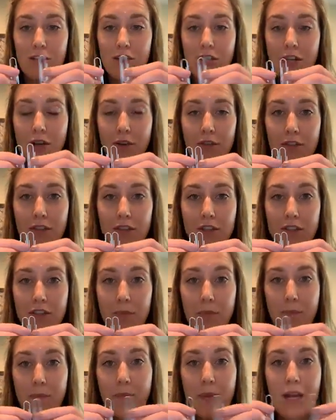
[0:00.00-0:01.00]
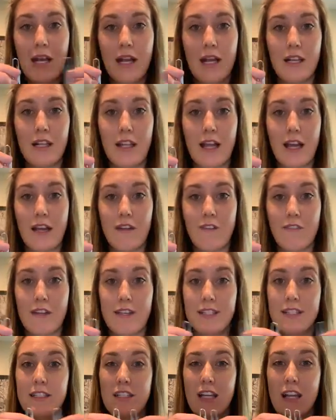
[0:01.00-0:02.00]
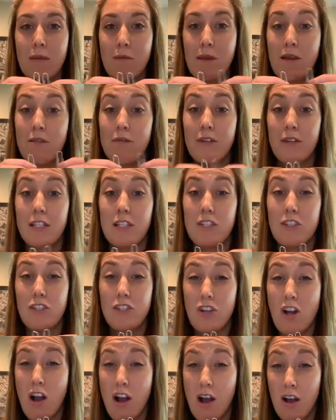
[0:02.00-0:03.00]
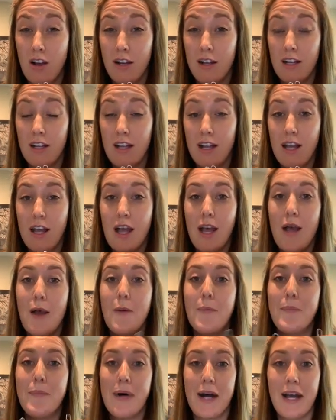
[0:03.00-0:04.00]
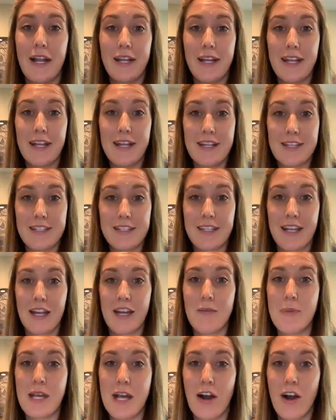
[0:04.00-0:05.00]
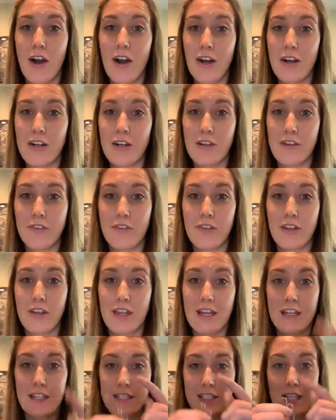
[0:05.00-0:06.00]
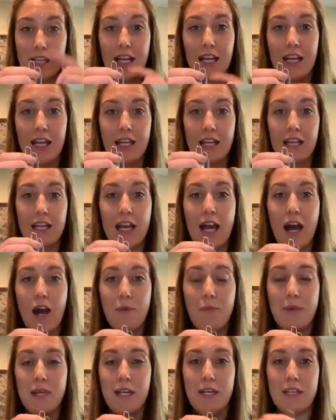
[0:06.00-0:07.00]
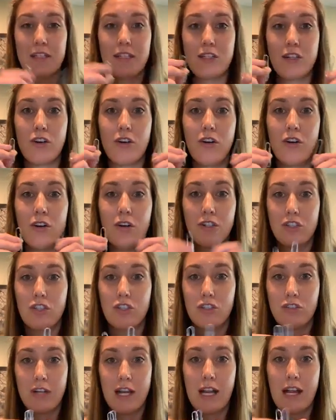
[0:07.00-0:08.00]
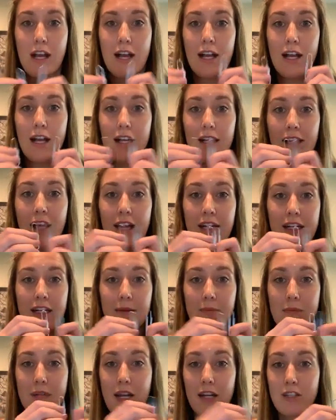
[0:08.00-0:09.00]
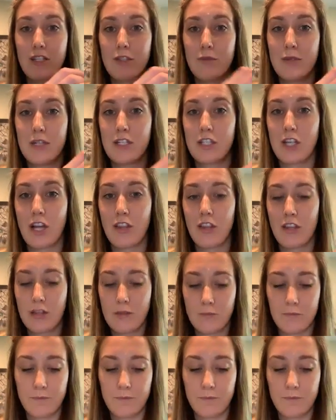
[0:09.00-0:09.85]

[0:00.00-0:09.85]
So if there's a big line of this, it's going to be really strong, but it is going to be harder for things to get in and out because they're all straight lined up next to each other.